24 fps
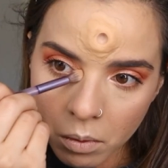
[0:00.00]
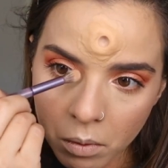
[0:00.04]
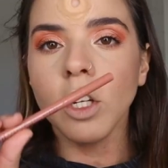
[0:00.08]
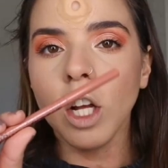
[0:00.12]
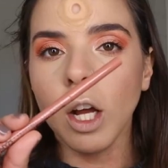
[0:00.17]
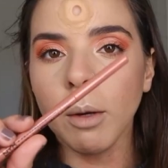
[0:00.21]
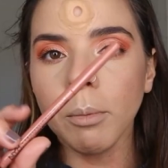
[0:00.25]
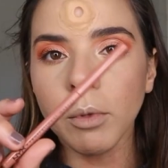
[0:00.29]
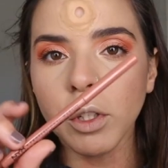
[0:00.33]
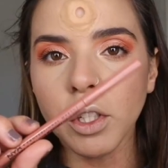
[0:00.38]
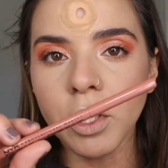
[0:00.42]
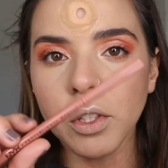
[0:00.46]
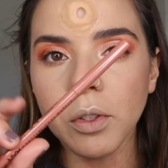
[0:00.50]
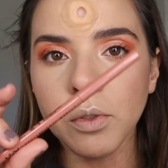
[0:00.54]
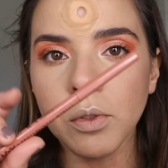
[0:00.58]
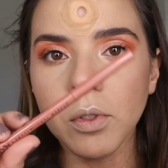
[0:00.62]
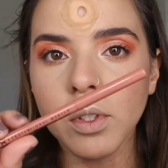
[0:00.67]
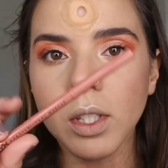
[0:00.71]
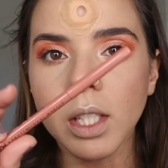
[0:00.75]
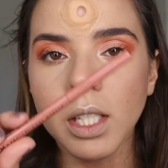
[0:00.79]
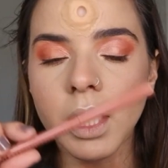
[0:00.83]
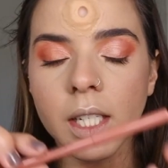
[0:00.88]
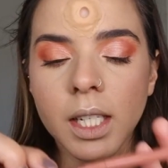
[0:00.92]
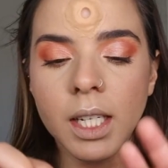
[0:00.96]
Now I'm going to
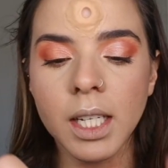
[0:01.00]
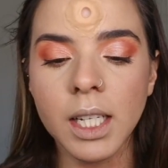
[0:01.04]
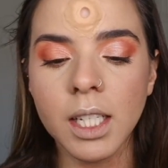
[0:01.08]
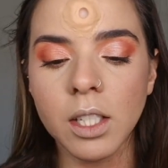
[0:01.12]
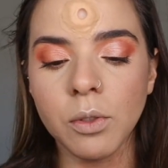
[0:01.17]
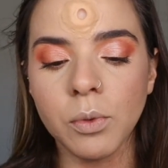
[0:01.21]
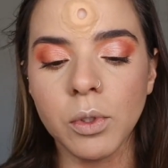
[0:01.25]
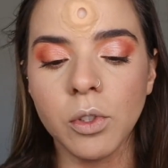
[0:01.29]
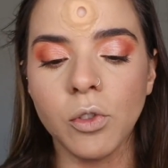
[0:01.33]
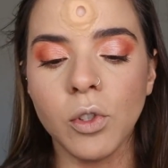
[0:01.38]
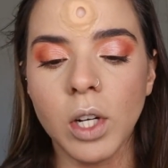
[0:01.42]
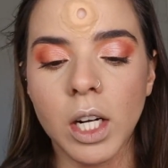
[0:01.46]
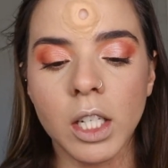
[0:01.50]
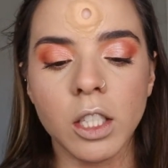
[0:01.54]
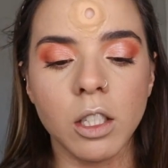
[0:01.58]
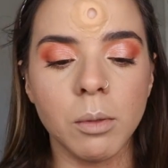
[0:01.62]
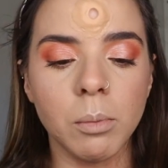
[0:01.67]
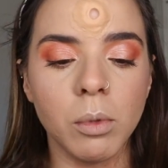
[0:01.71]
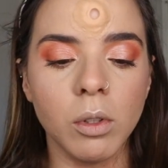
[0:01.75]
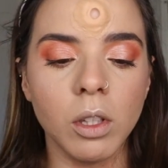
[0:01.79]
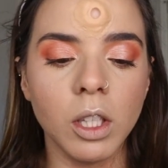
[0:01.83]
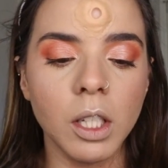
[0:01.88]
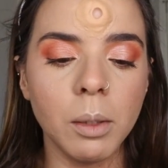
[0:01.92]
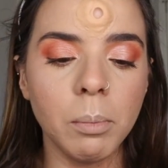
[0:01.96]
use the NYX
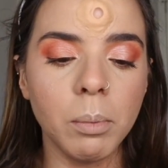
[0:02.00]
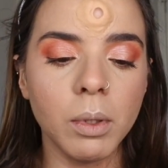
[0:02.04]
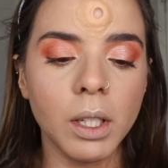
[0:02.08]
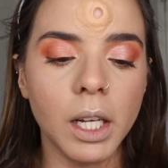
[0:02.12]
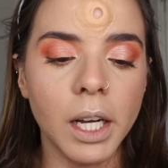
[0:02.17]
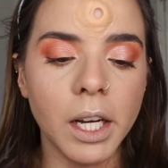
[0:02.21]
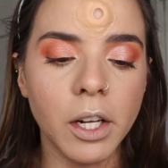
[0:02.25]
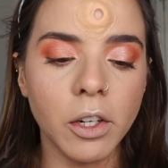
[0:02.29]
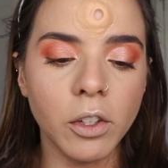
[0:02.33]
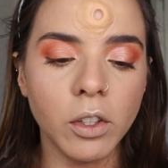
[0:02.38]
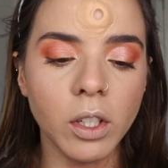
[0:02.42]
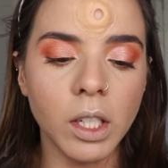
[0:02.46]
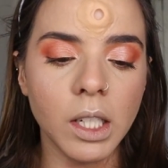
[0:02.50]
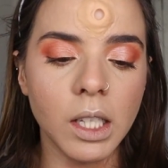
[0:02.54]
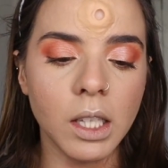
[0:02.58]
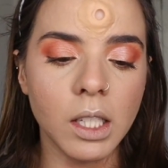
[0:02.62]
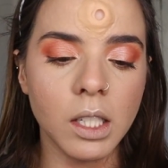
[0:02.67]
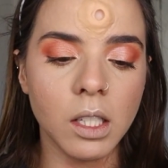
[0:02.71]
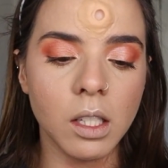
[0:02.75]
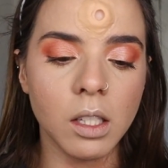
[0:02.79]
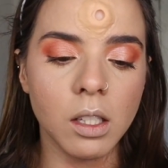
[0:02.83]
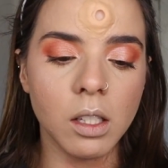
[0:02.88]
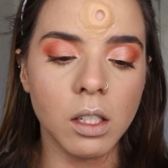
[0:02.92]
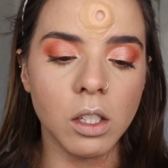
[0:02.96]
Retractable Lip Liner, and
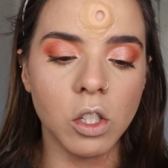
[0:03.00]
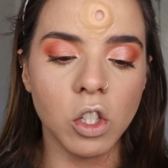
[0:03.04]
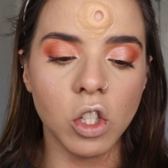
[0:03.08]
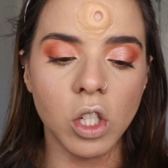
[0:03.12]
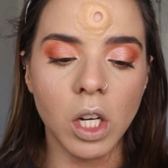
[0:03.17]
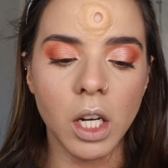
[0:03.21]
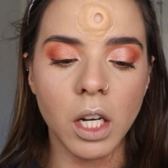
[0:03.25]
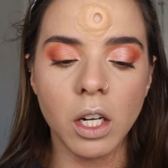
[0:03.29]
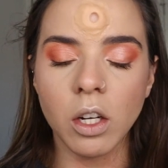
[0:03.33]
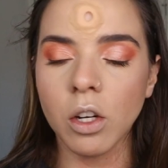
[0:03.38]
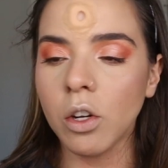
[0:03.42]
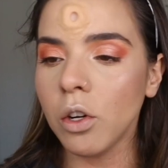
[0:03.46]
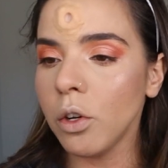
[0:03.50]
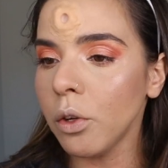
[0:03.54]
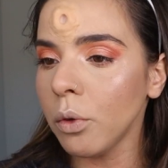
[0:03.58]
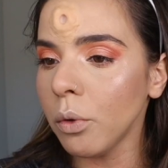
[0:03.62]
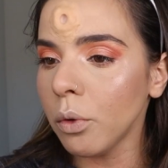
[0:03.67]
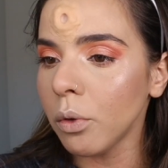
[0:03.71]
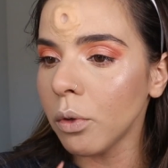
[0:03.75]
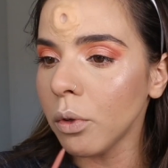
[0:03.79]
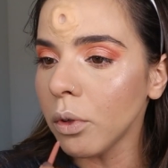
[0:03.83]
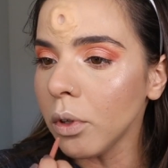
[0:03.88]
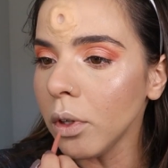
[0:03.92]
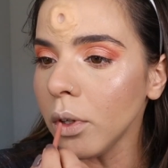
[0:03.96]
this is the shade
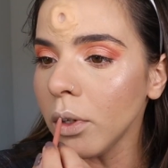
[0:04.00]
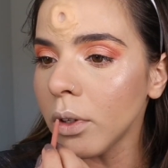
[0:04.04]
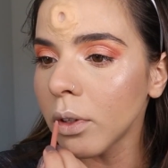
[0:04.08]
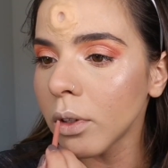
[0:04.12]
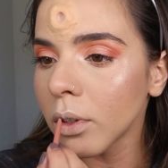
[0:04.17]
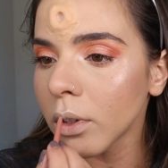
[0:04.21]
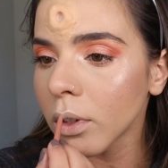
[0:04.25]
Nude.